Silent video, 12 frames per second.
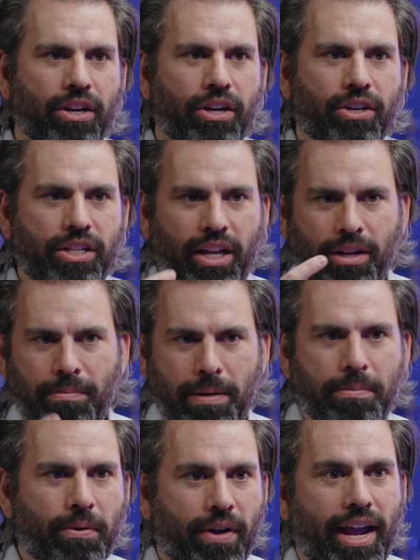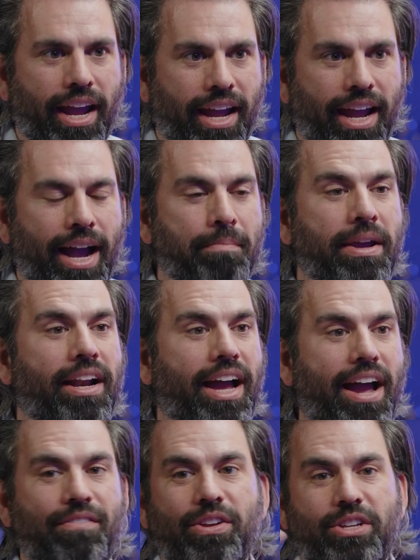you're telling people, hey, I
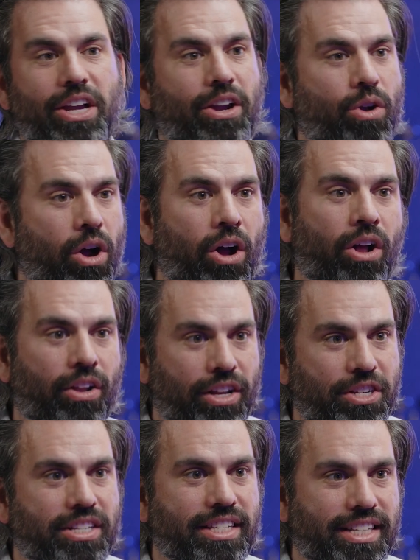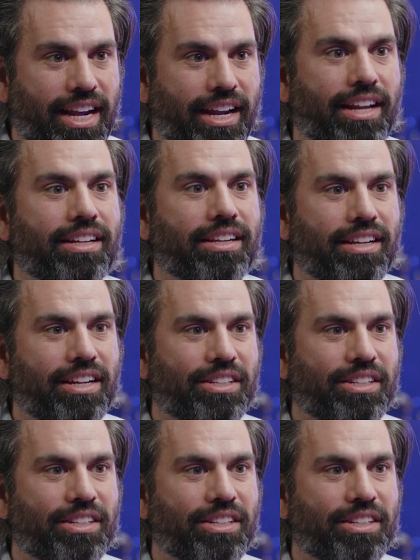have to take a call in just a second.